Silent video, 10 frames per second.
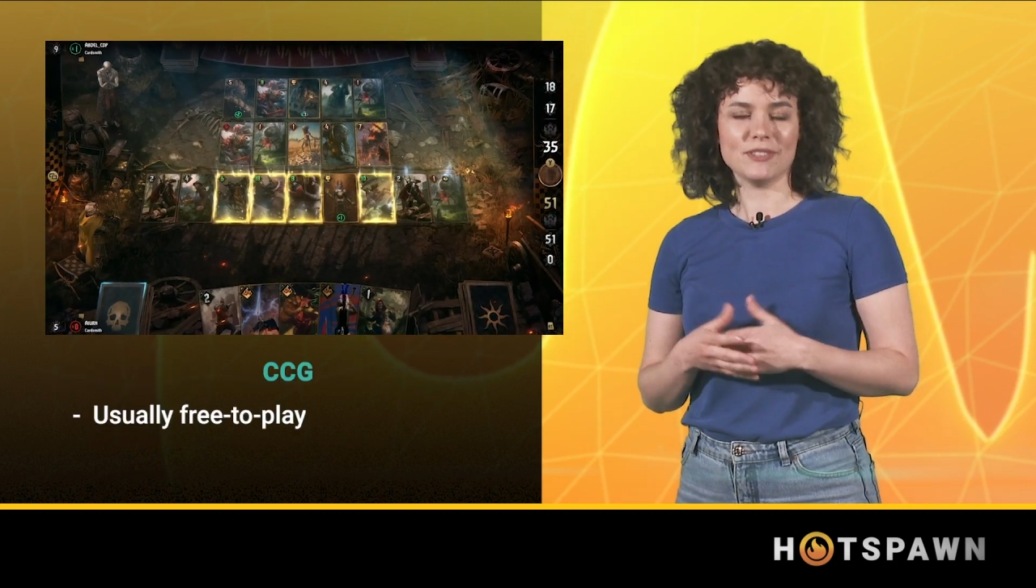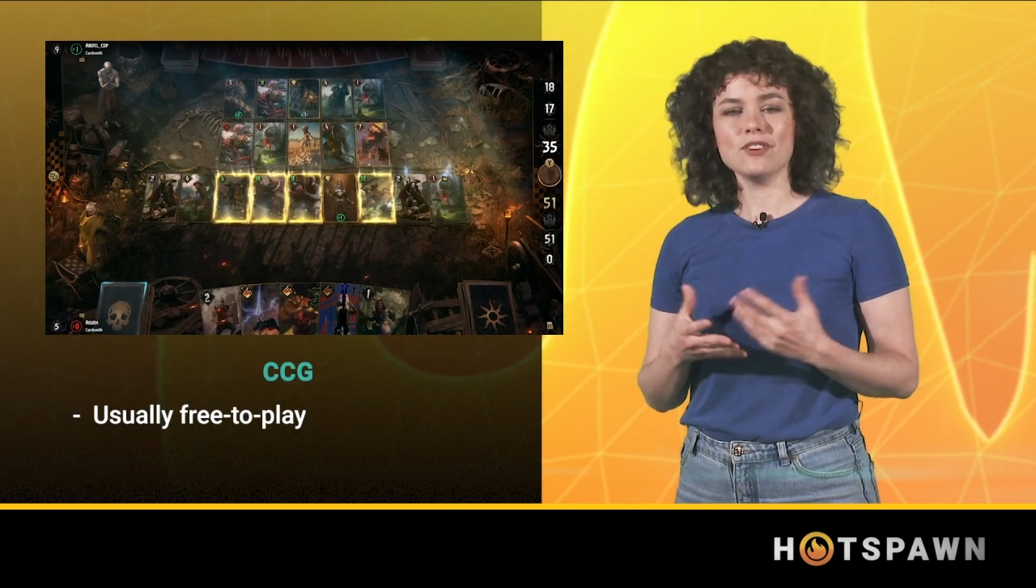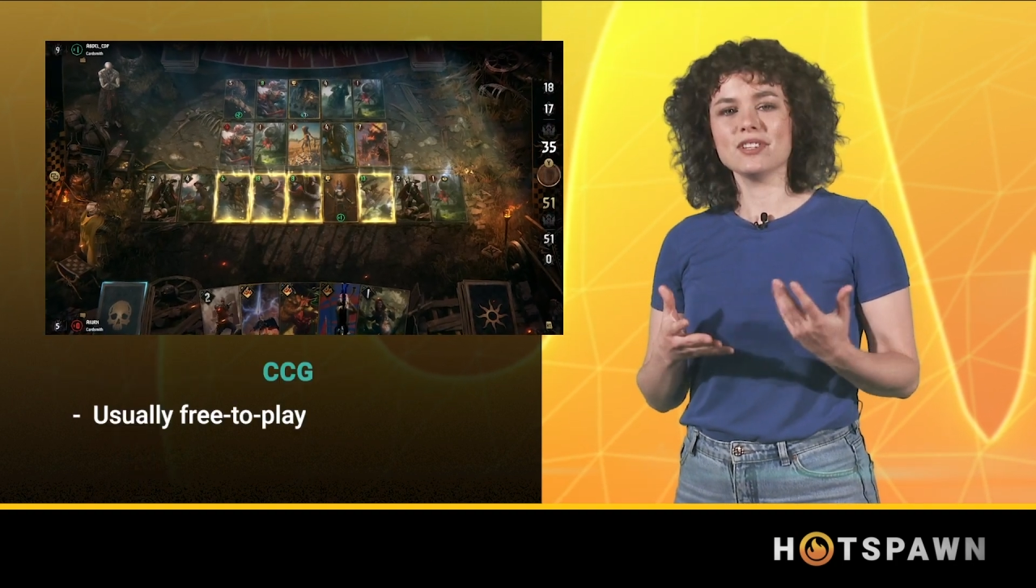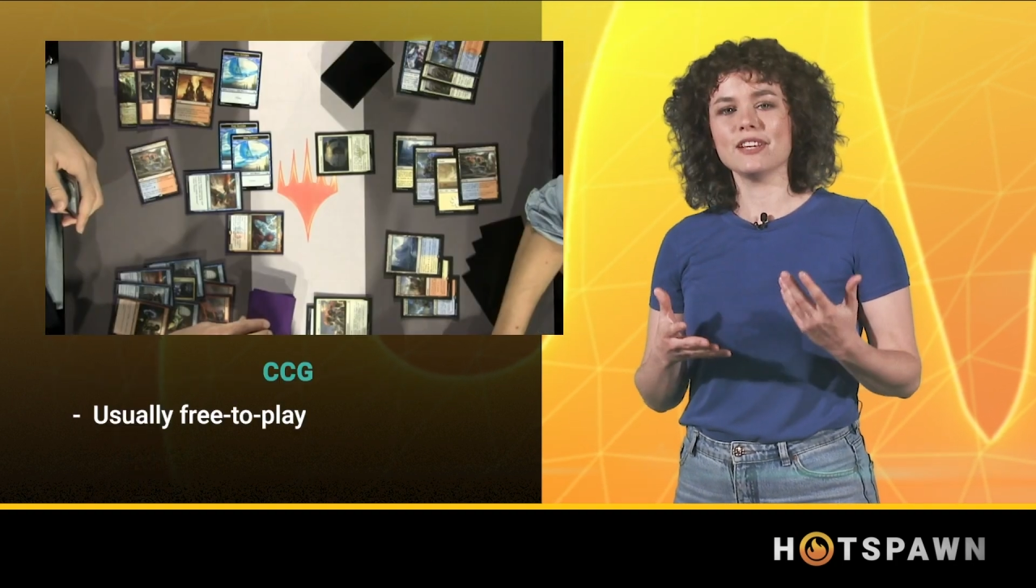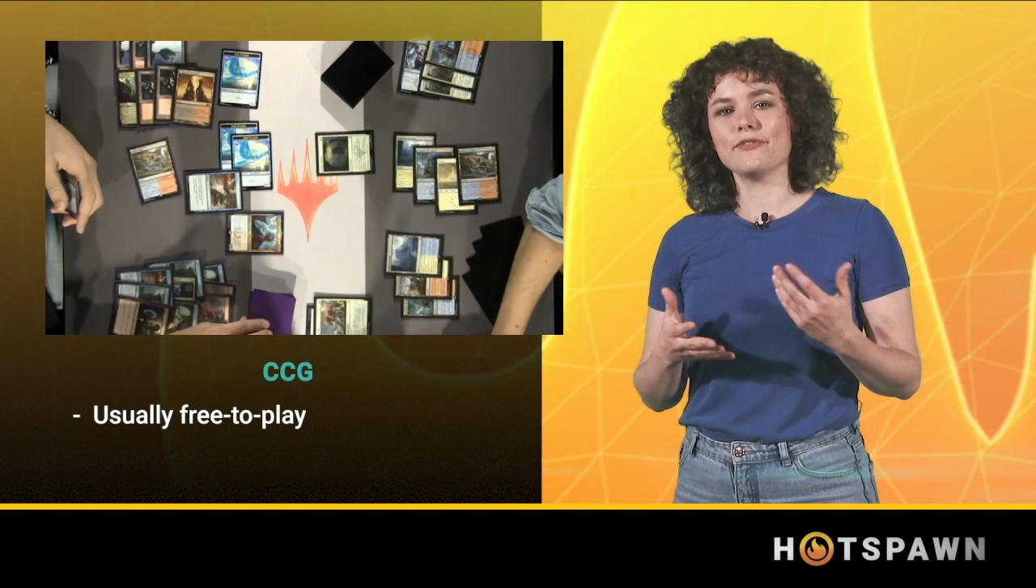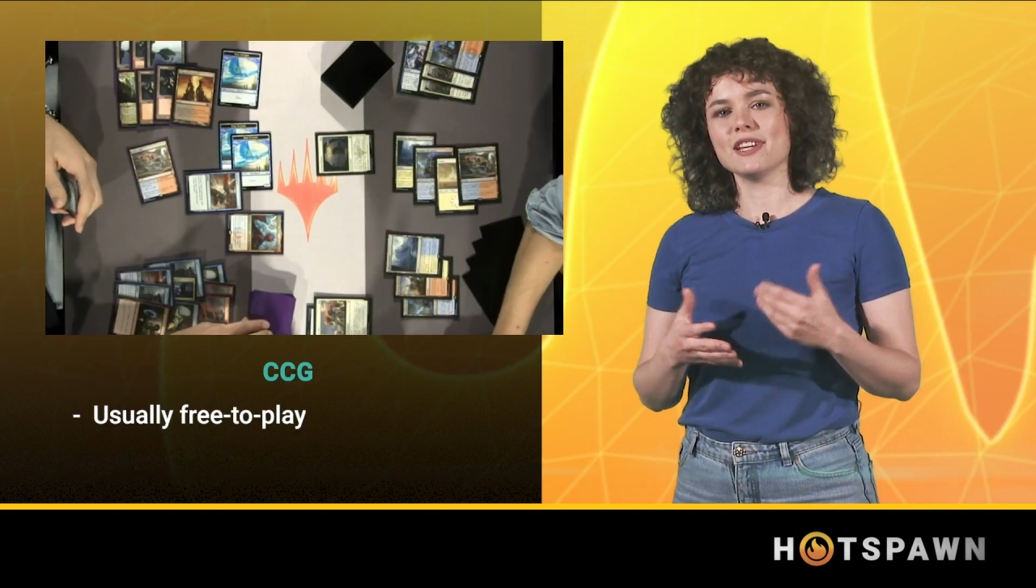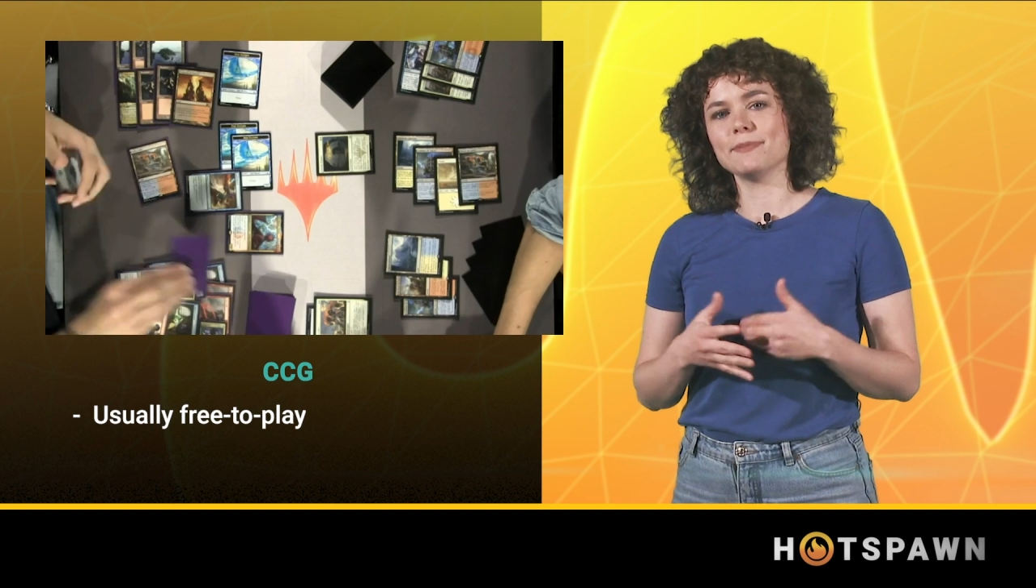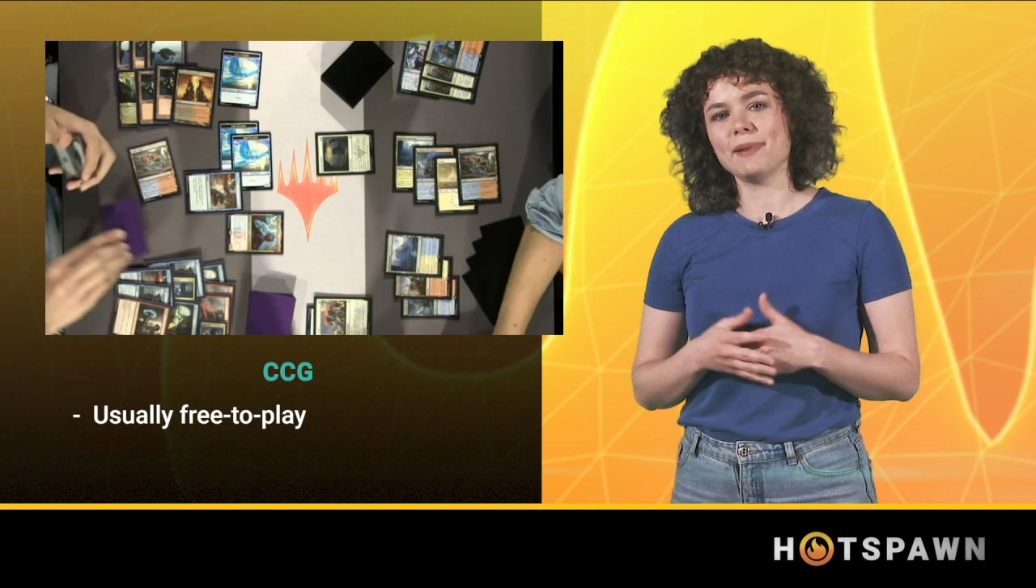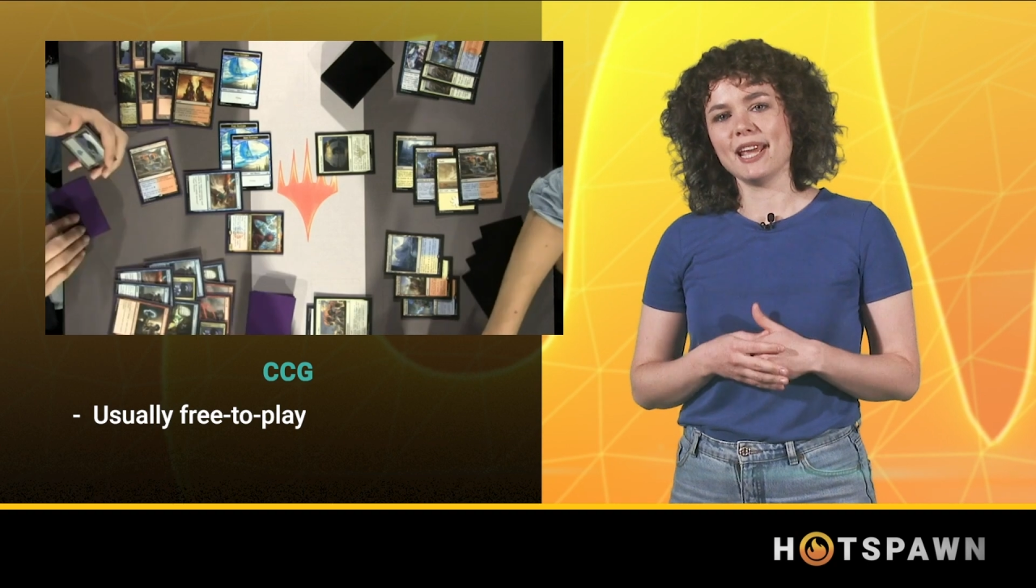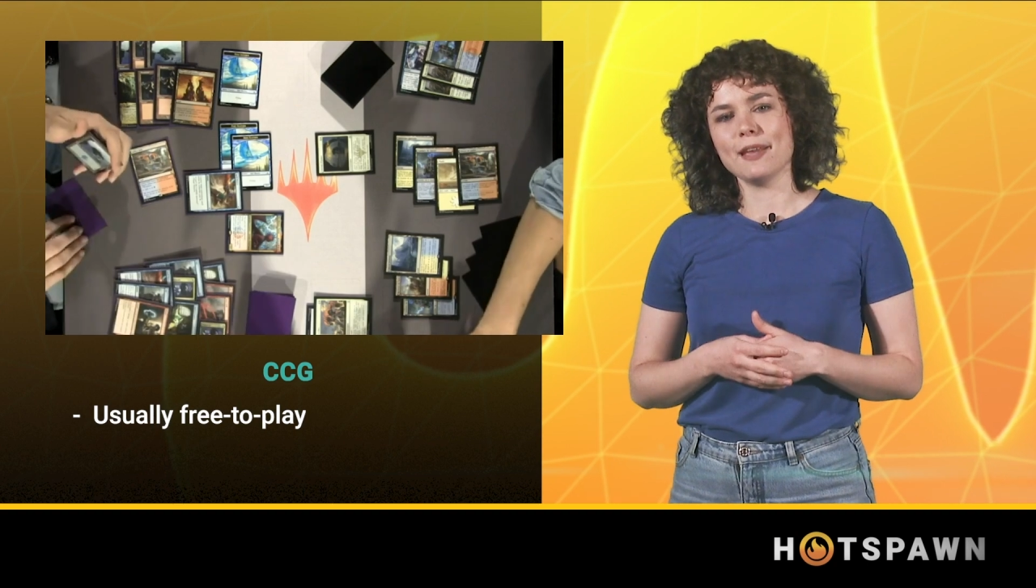Usually free
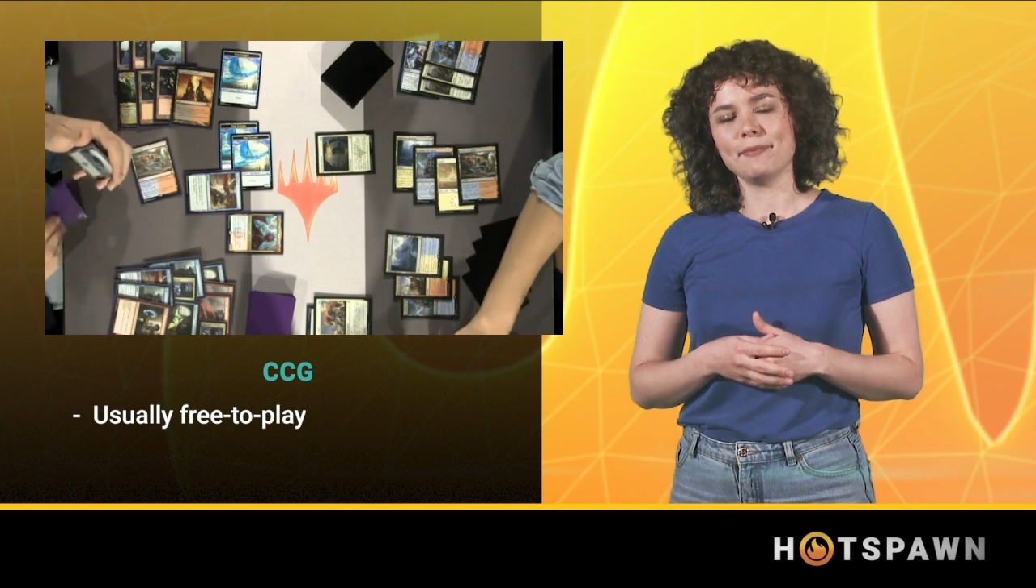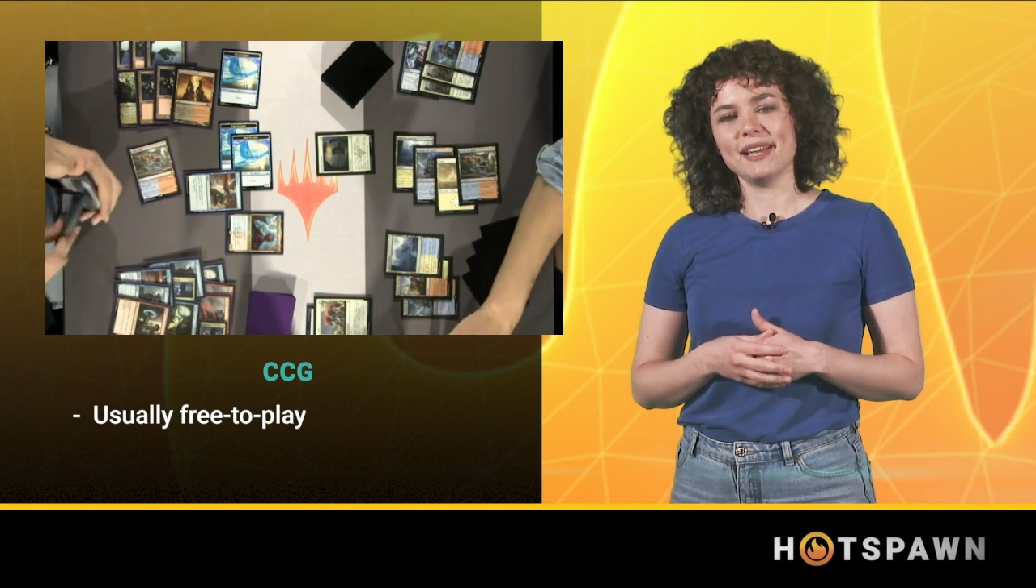to play,